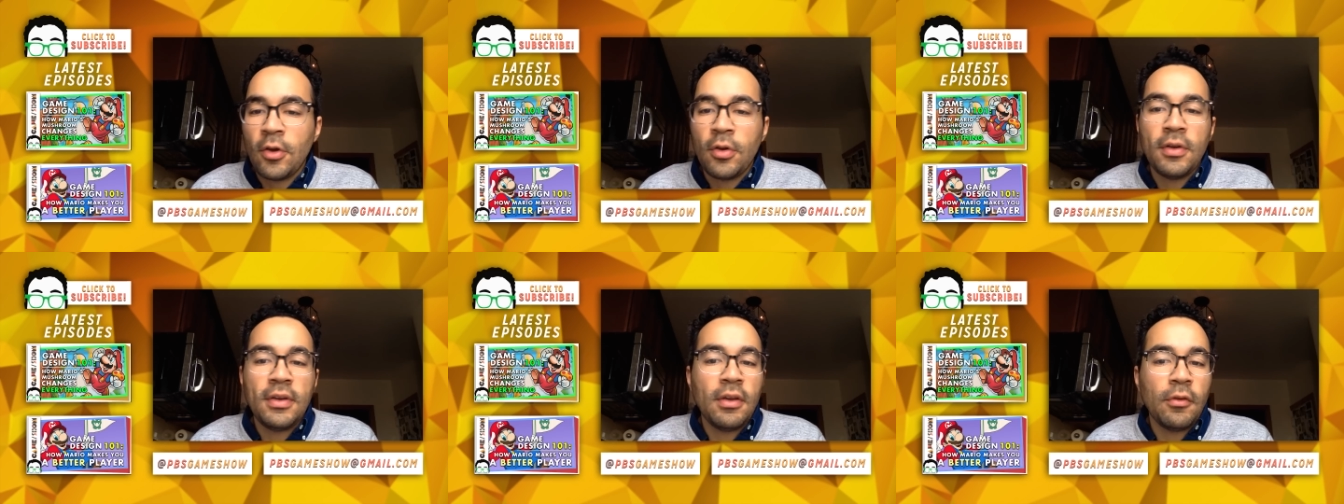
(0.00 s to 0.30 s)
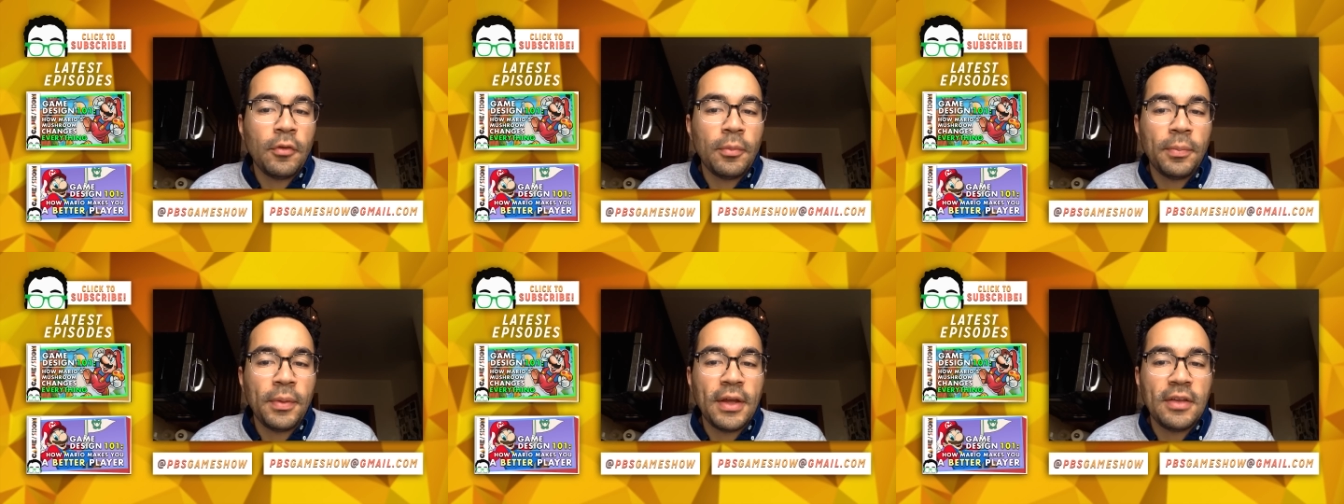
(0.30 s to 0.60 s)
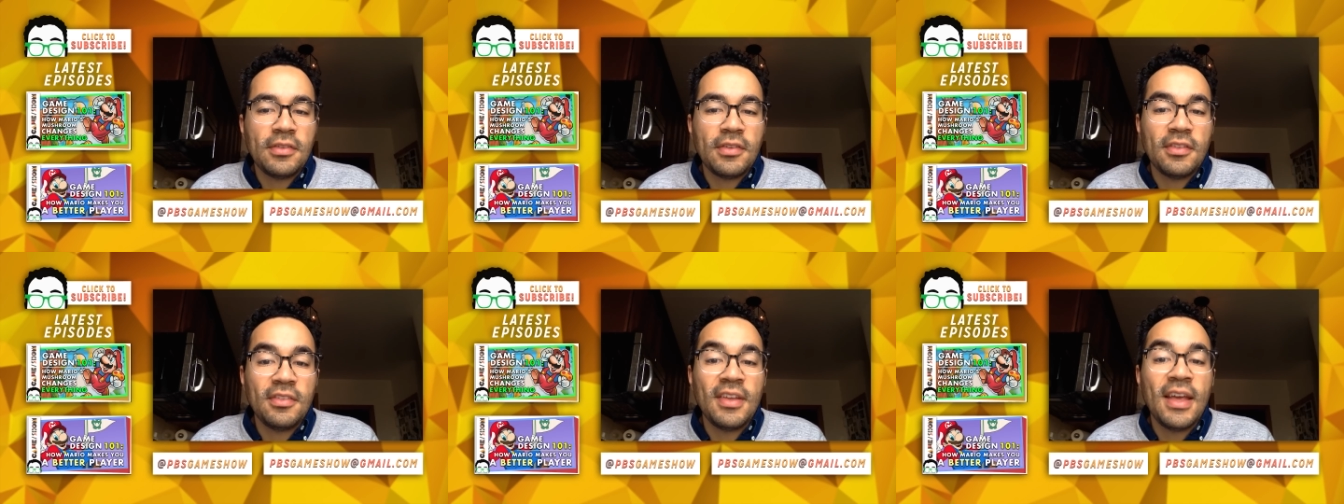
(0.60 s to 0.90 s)
go to different
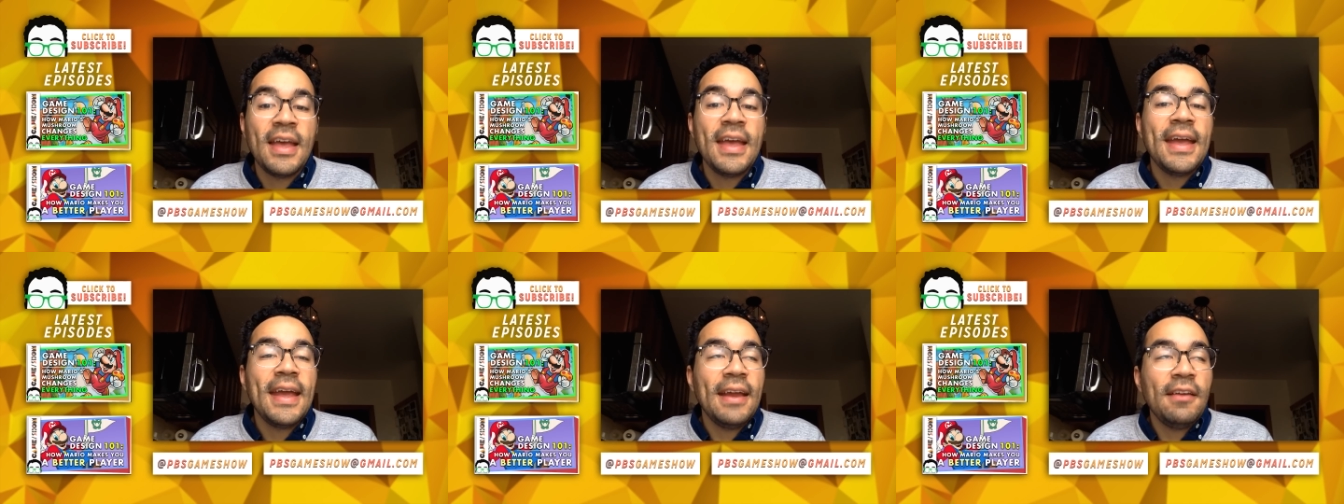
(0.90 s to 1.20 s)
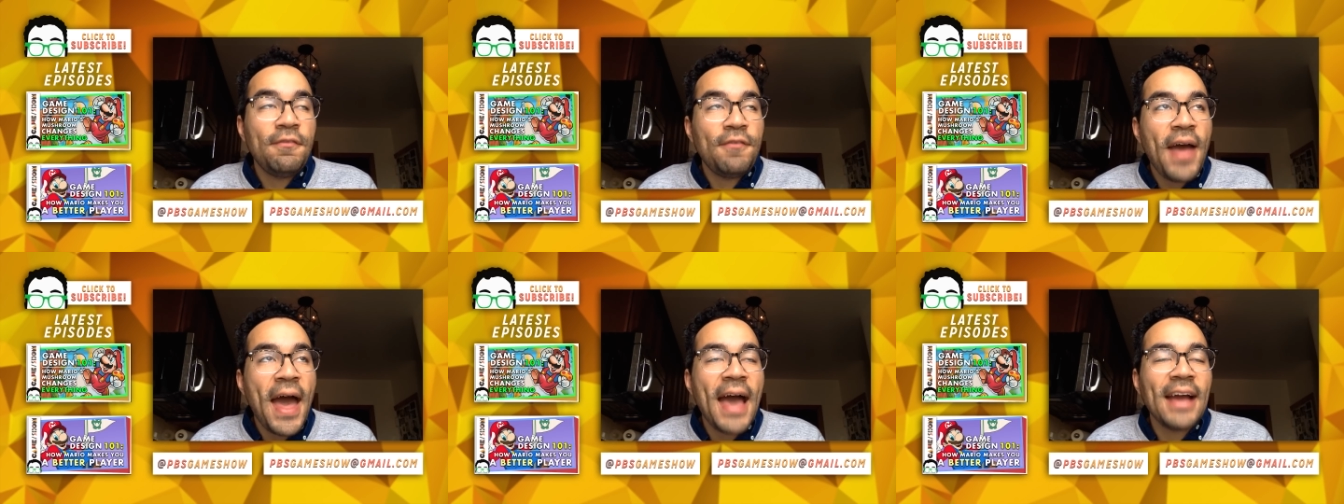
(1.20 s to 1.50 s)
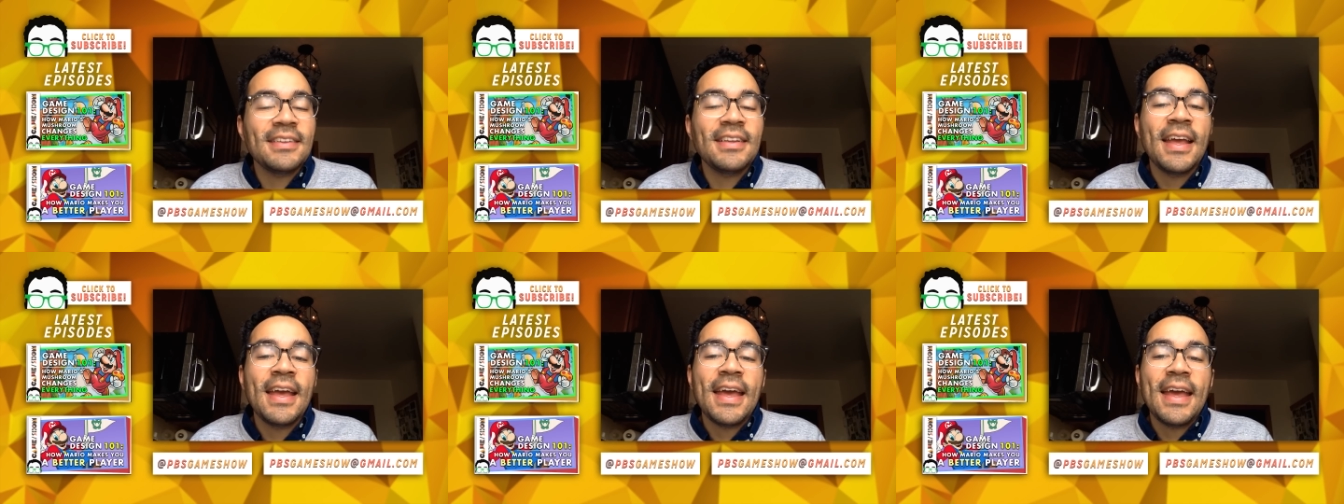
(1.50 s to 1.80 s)
places. In
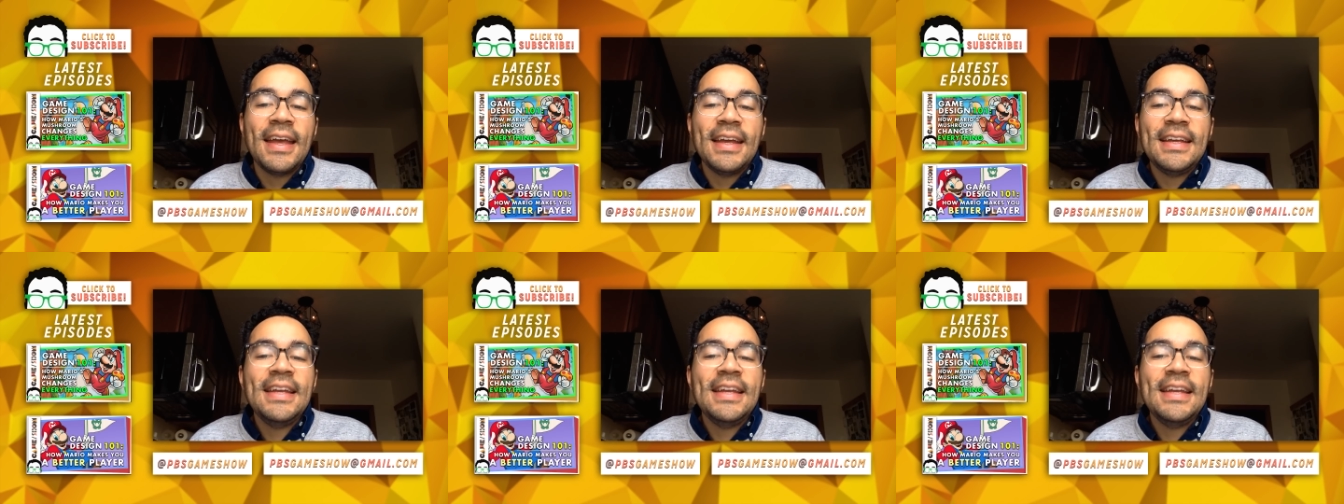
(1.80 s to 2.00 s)
fact,